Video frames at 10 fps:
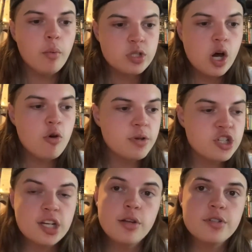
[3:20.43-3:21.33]
Was hoping
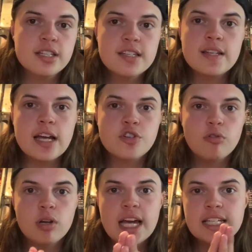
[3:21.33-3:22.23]
she'd lose it to Sasha
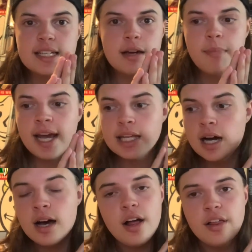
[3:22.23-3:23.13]
or Lacey at
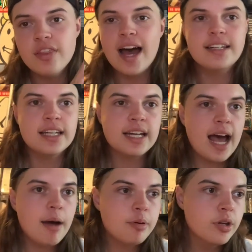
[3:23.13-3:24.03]
Mania. That didn't
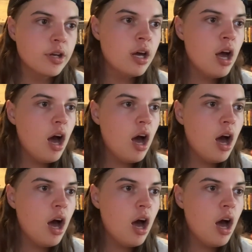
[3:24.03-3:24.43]
happen.